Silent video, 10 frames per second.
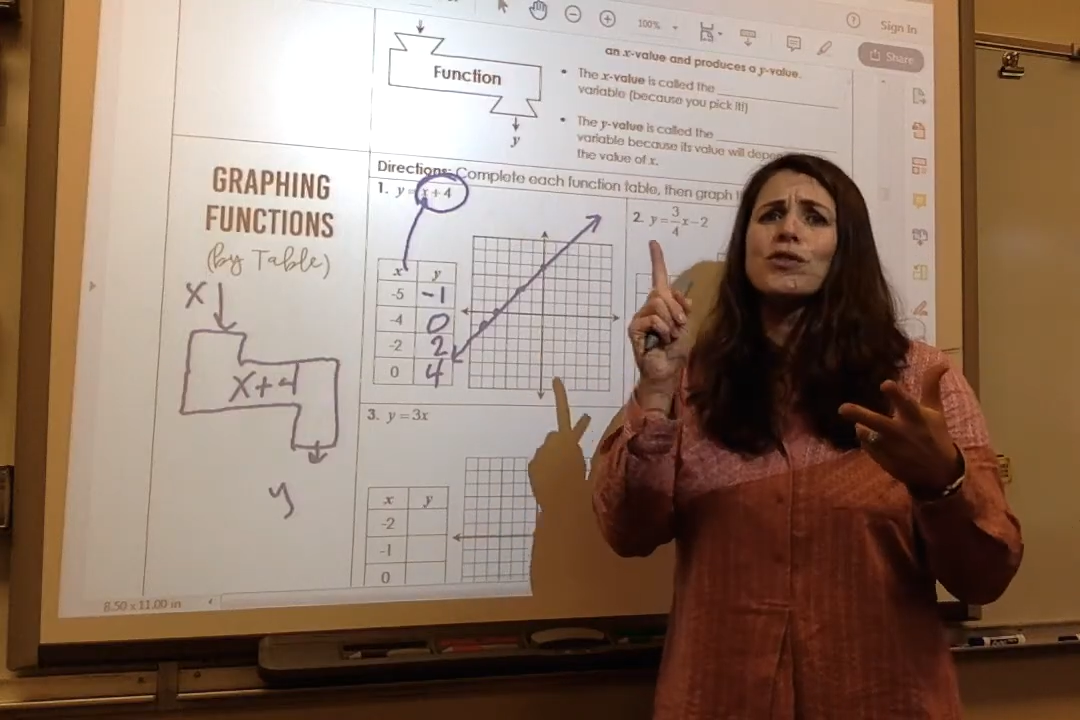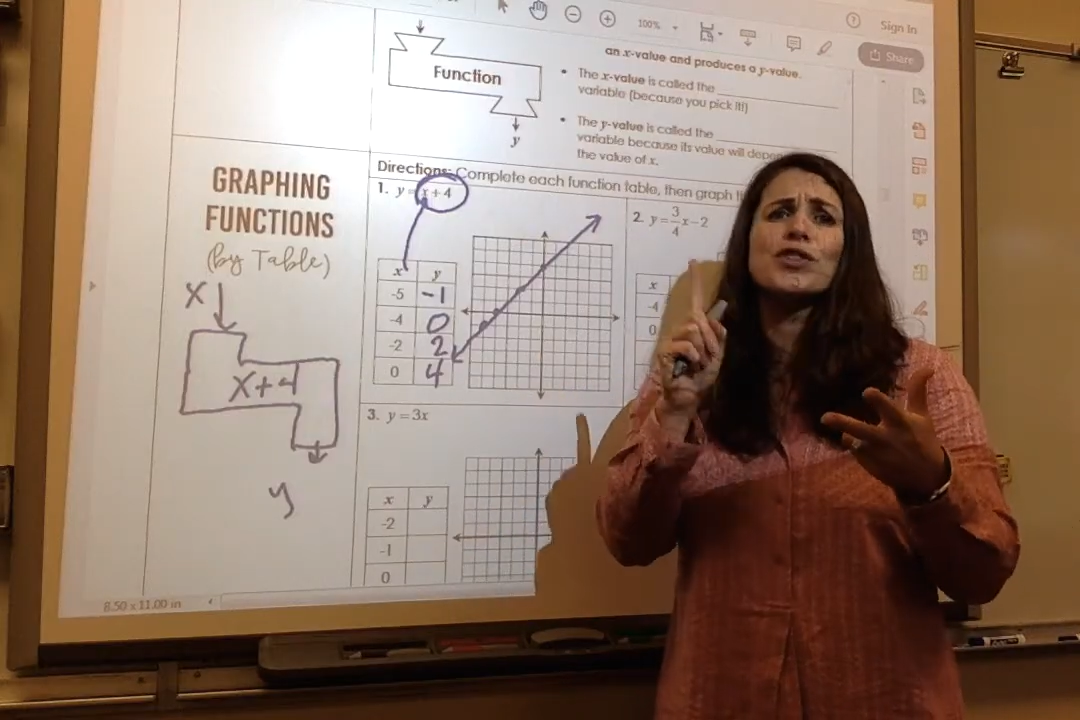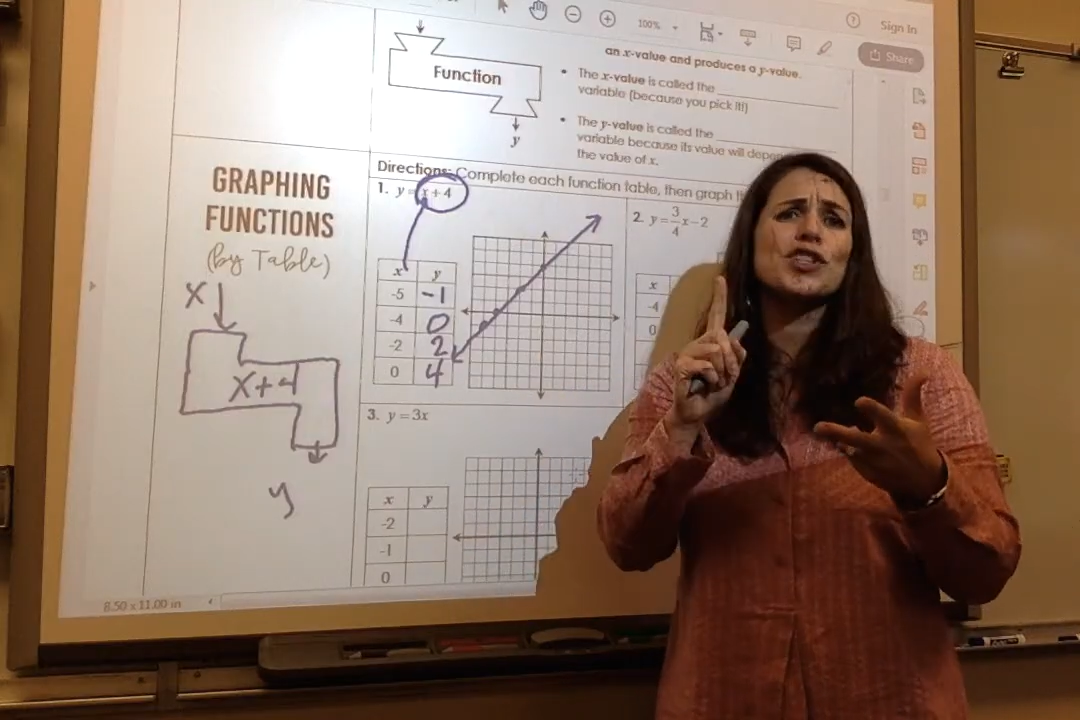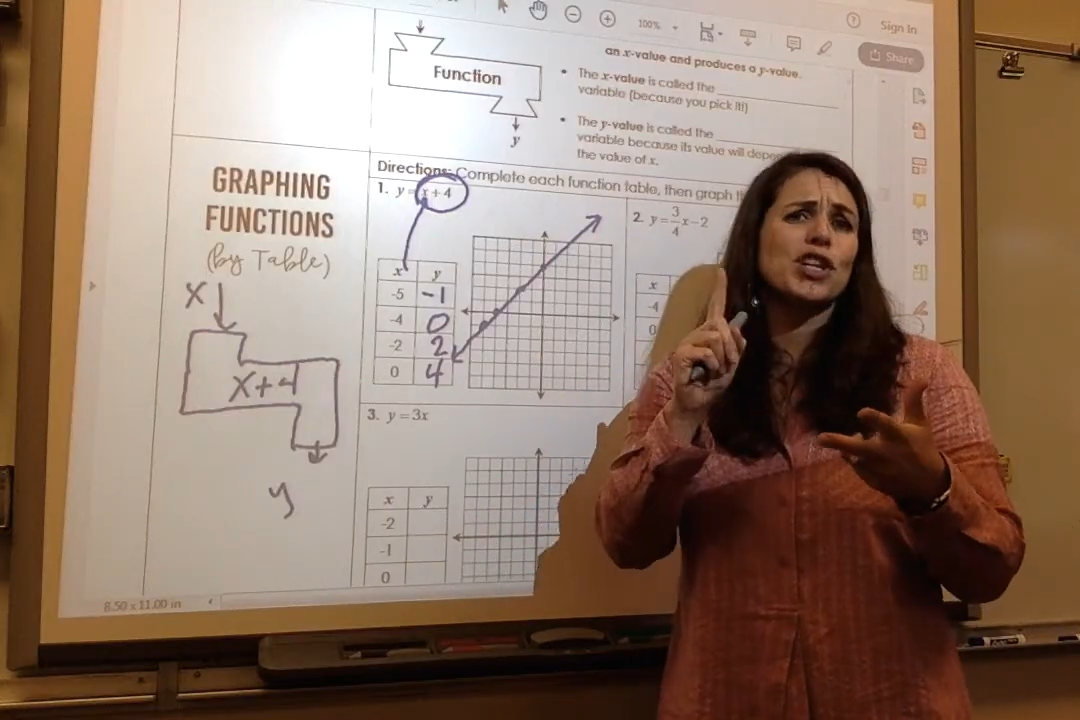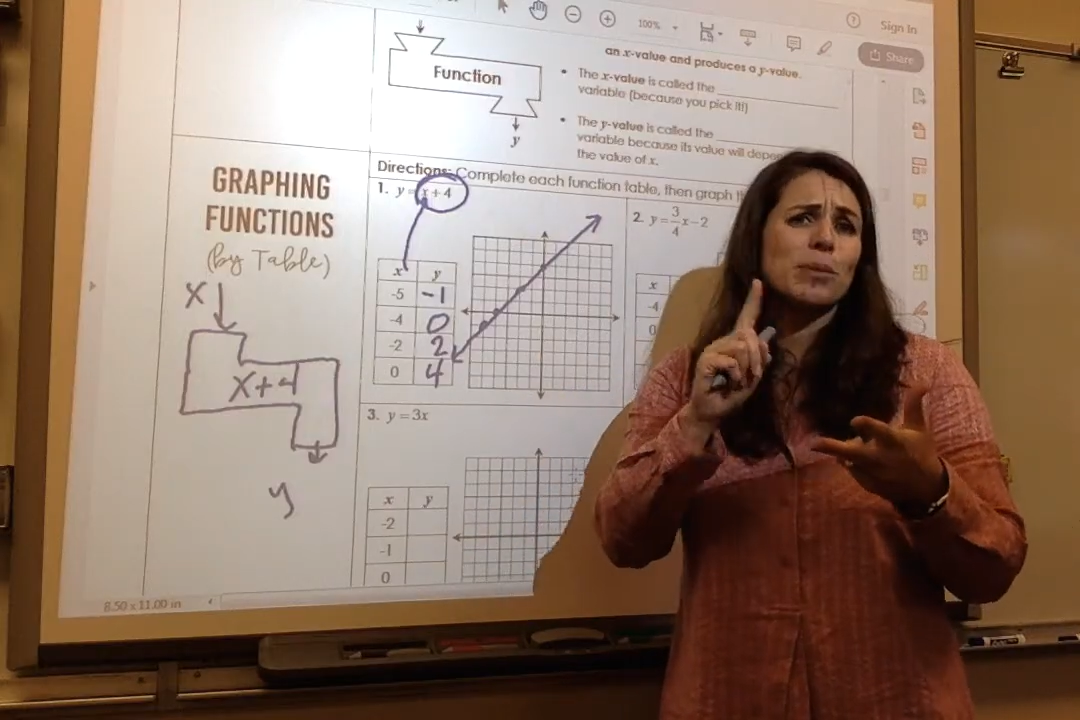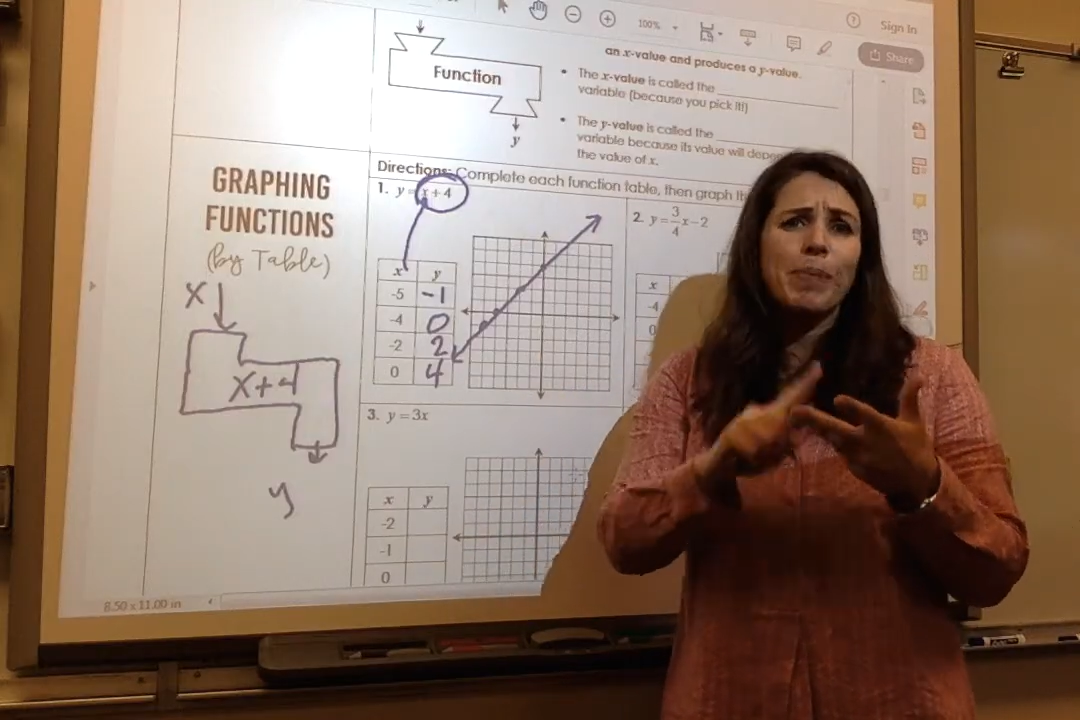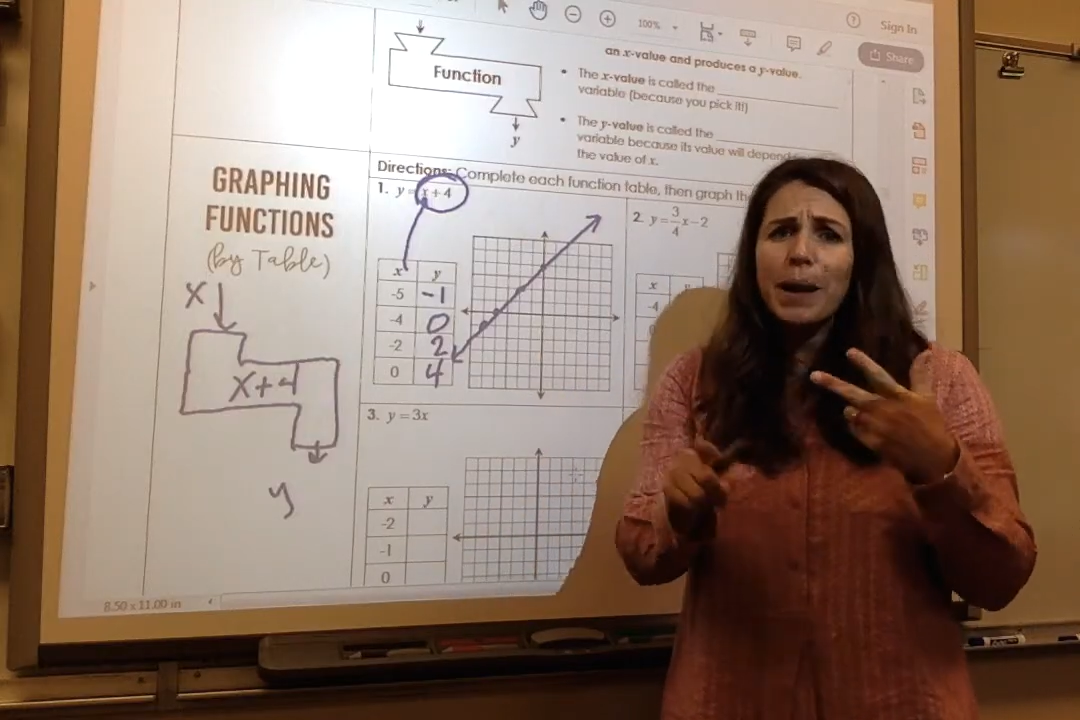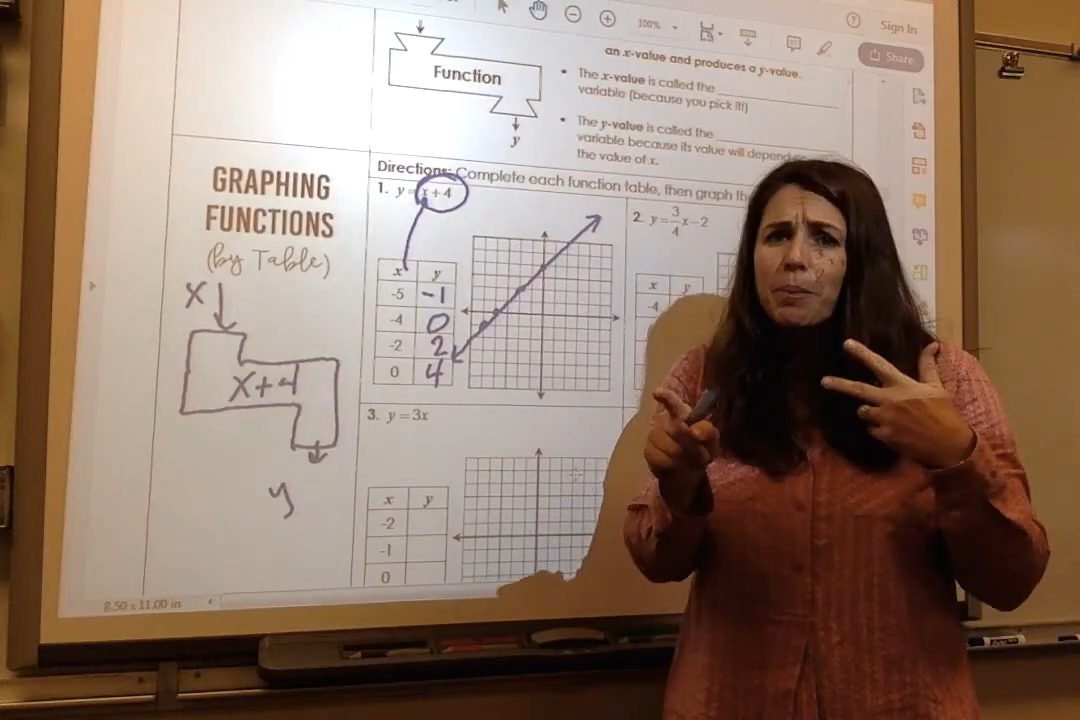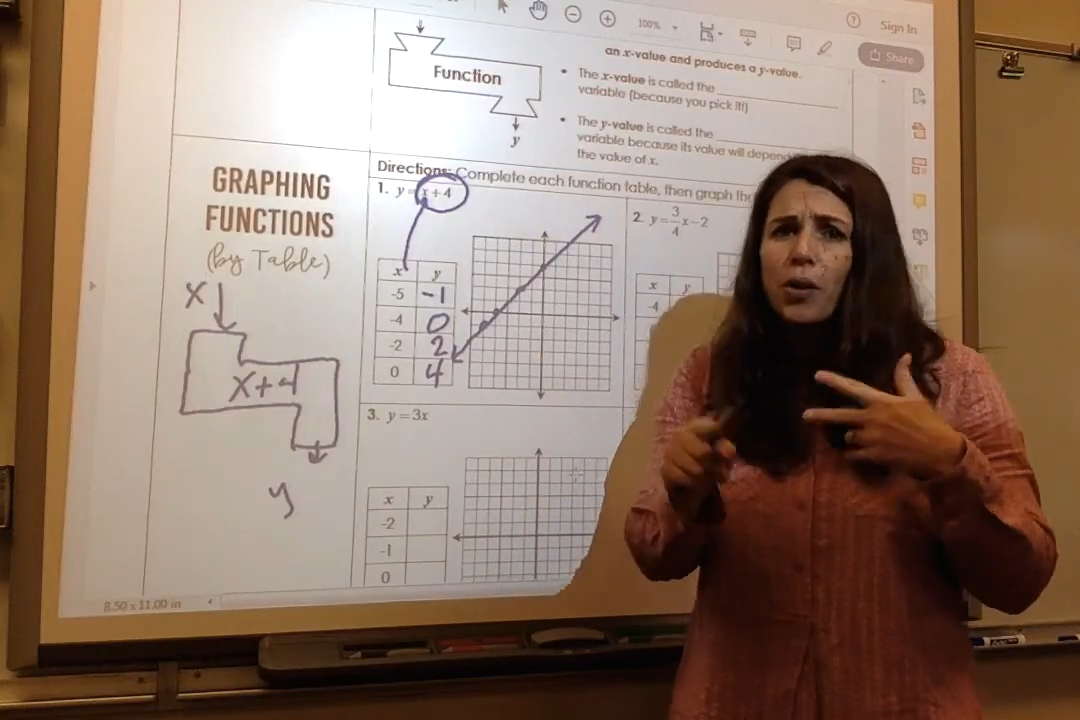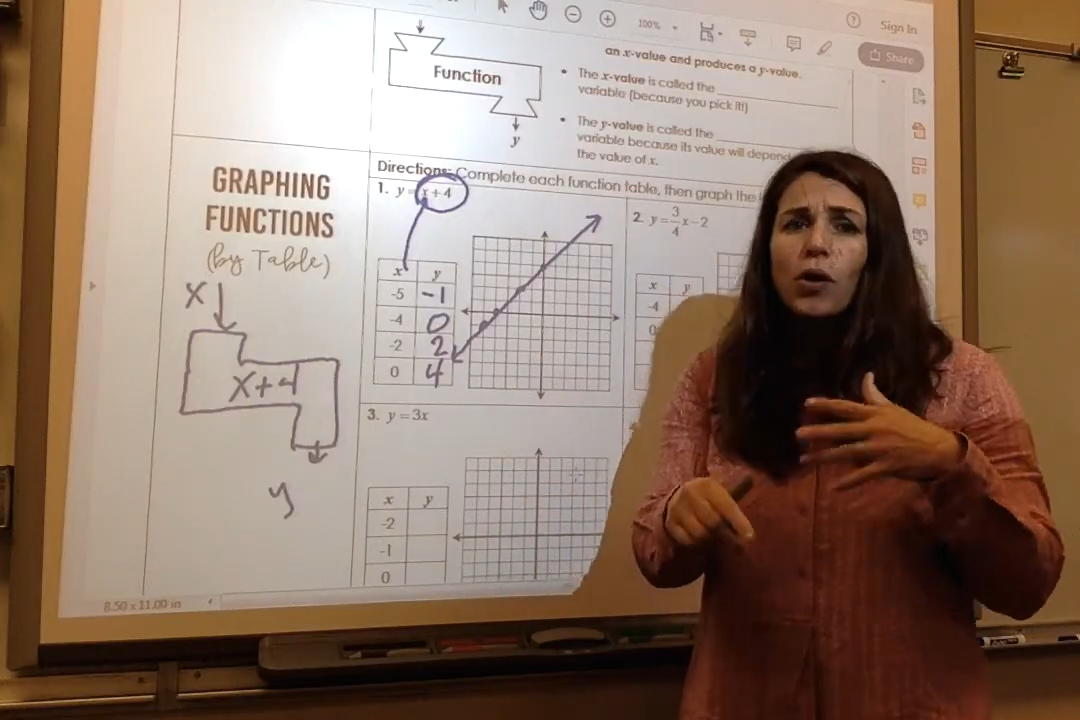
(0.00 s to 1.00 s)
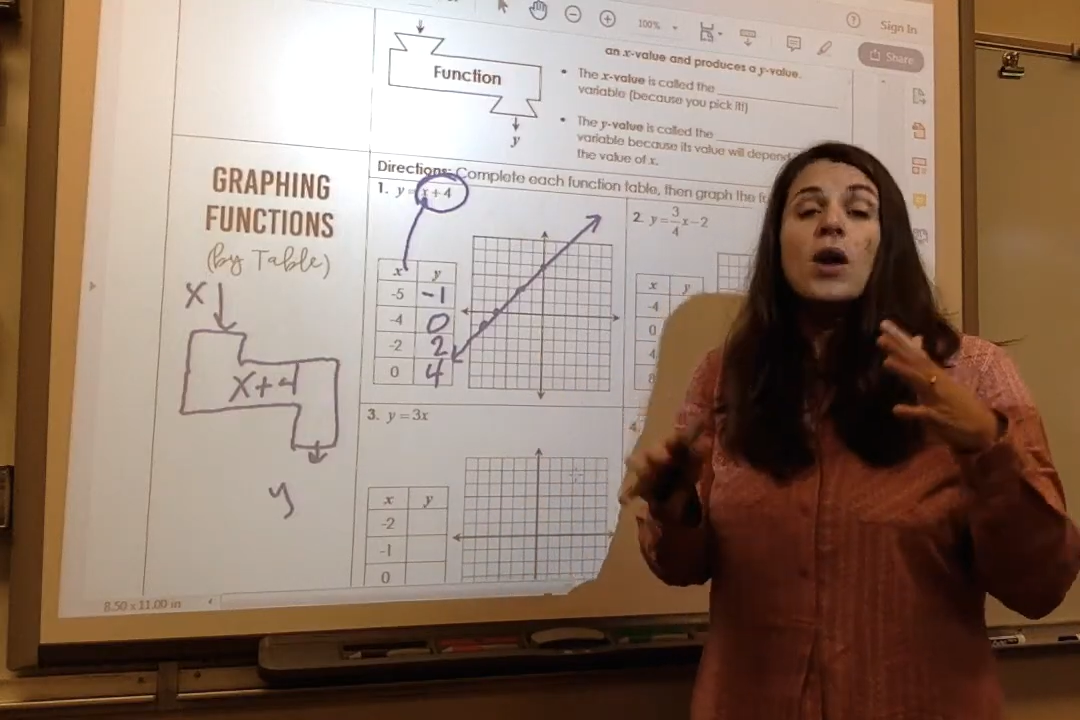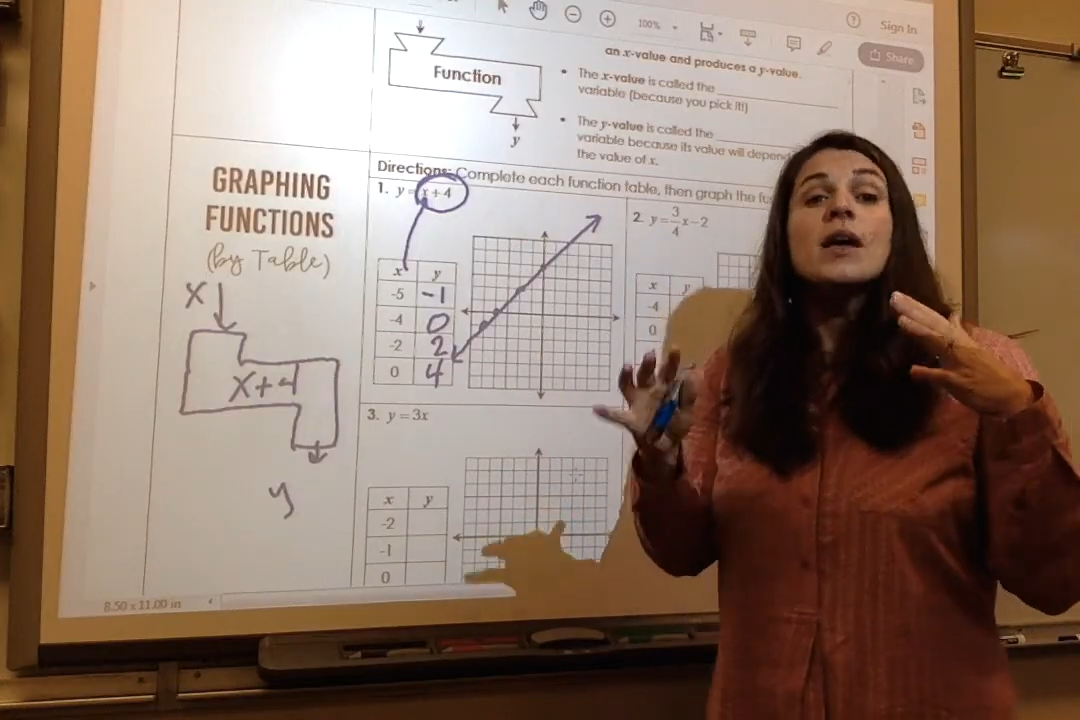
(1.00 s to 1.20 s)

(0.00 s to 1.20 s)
a sheet of paper,